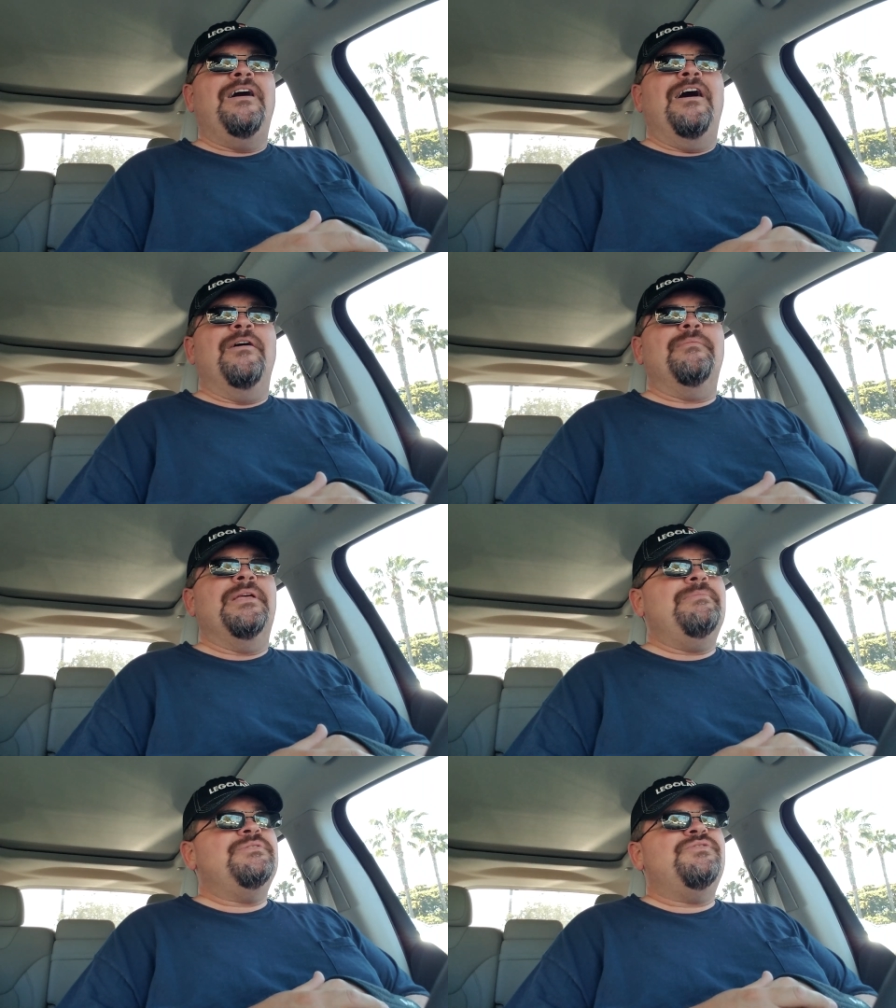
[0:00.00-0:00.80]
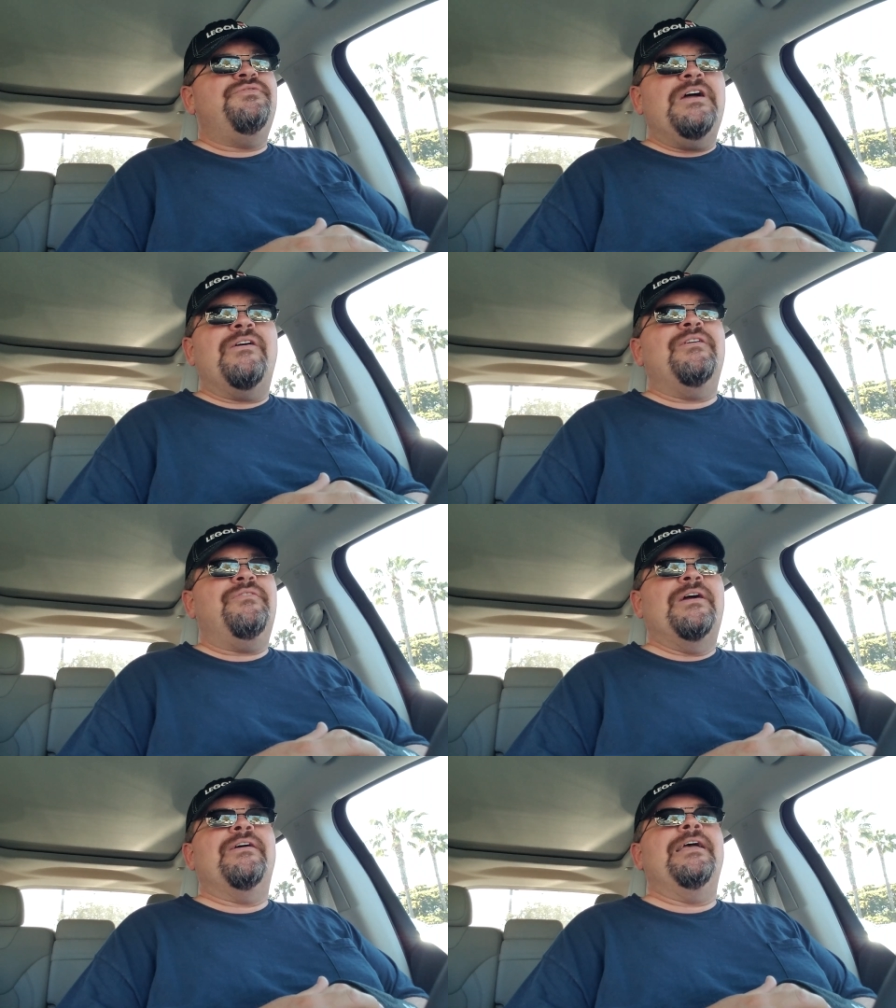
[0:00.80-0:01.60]
Uh, he was very,
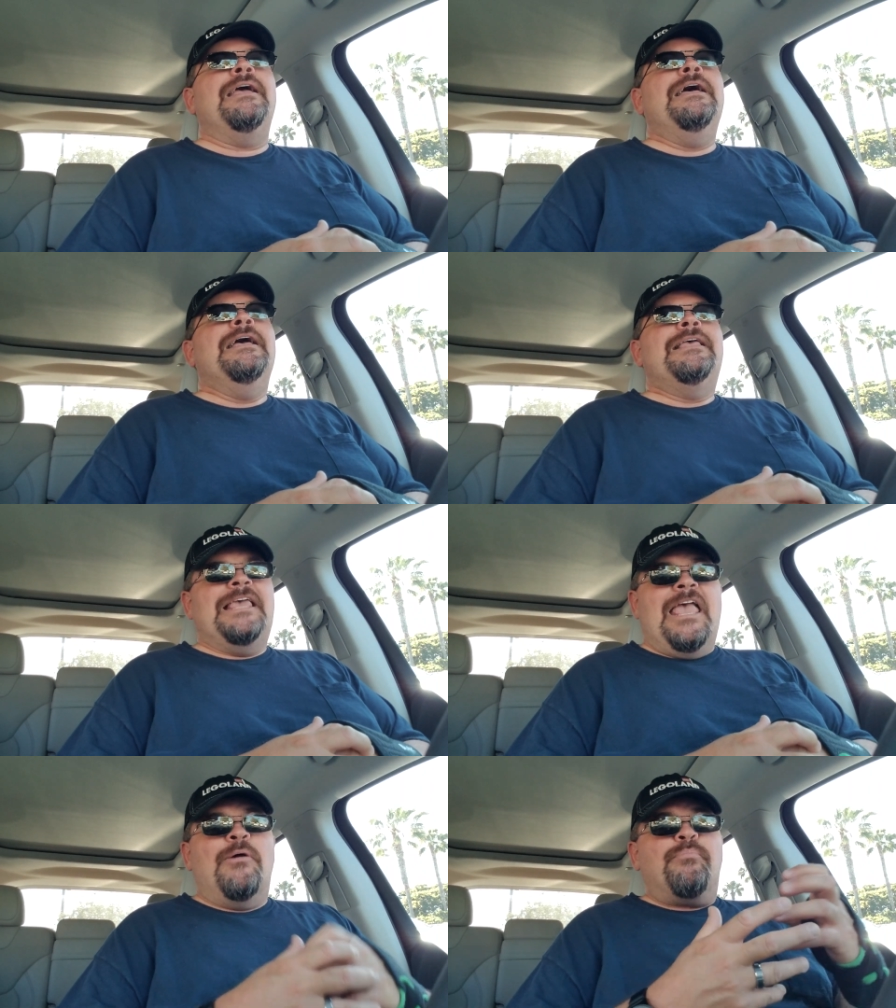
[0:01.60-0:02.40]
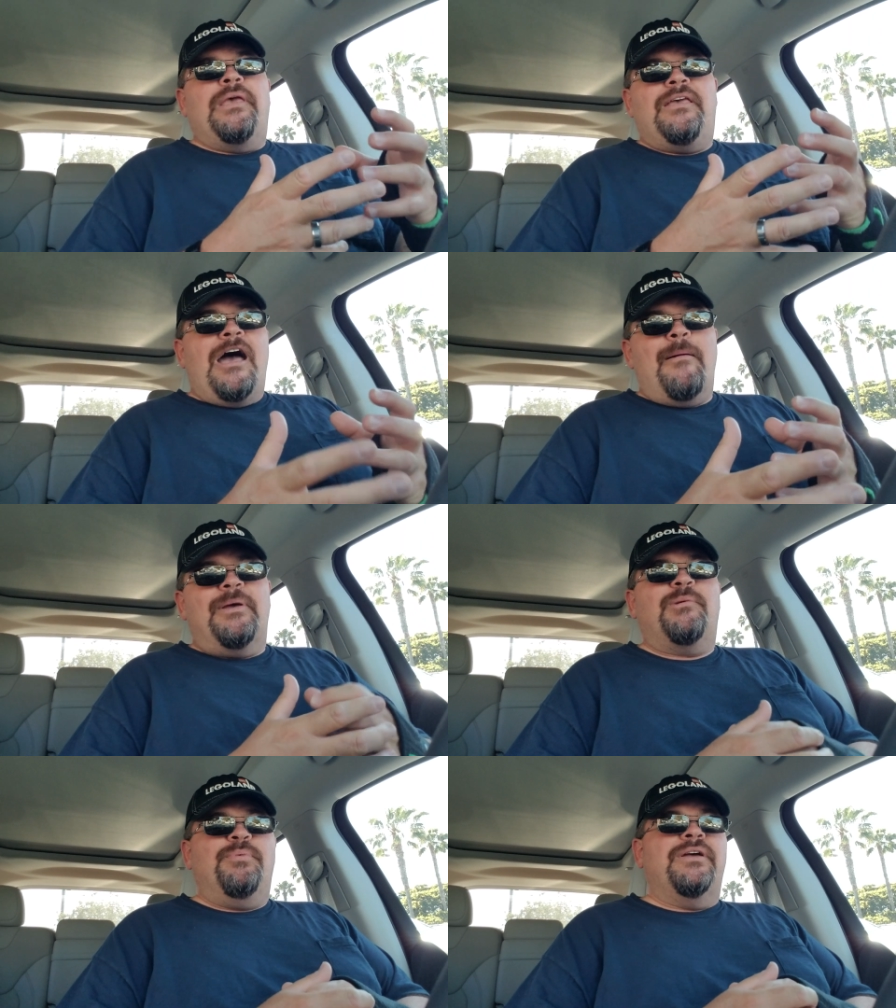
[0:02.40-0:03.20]
very campy,
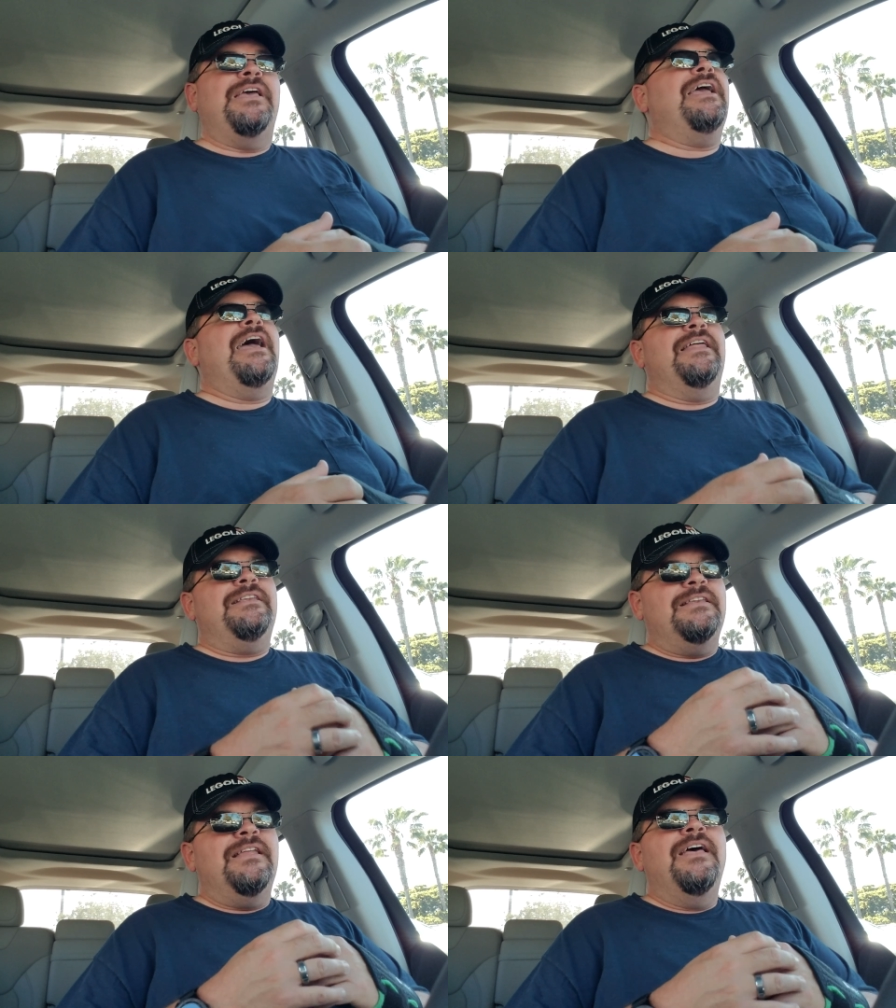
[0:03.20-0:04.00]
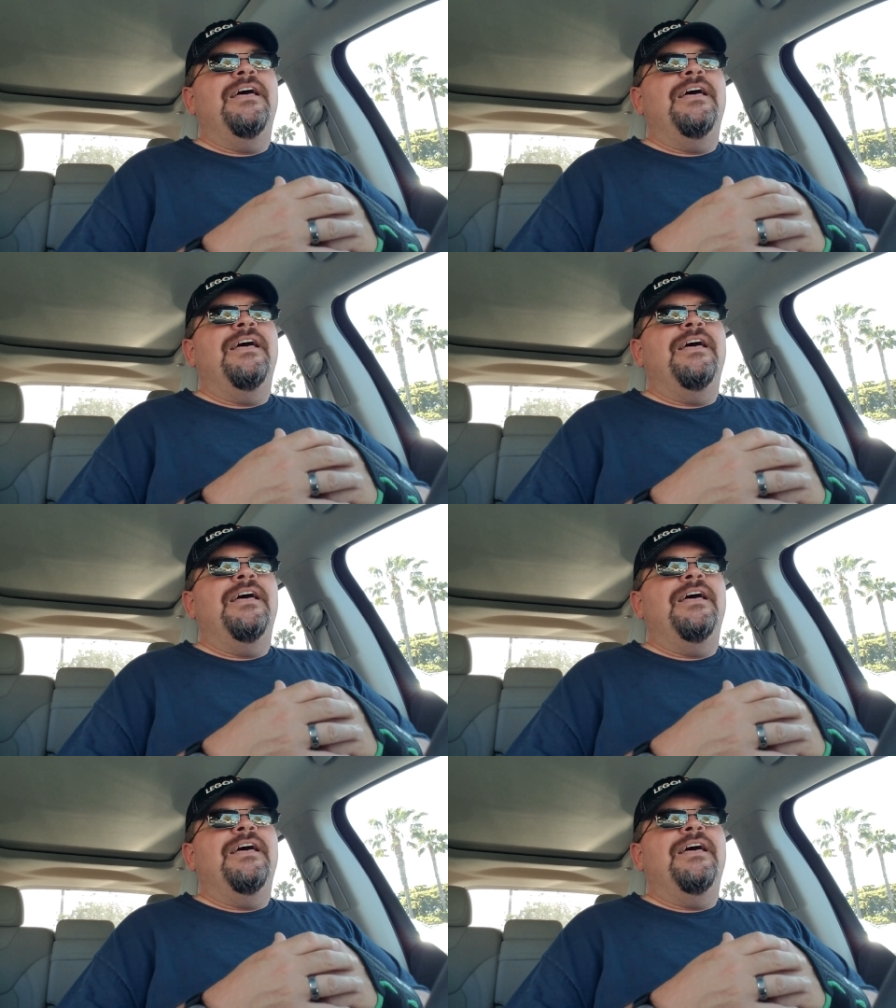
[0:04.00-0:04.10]
comic booky, and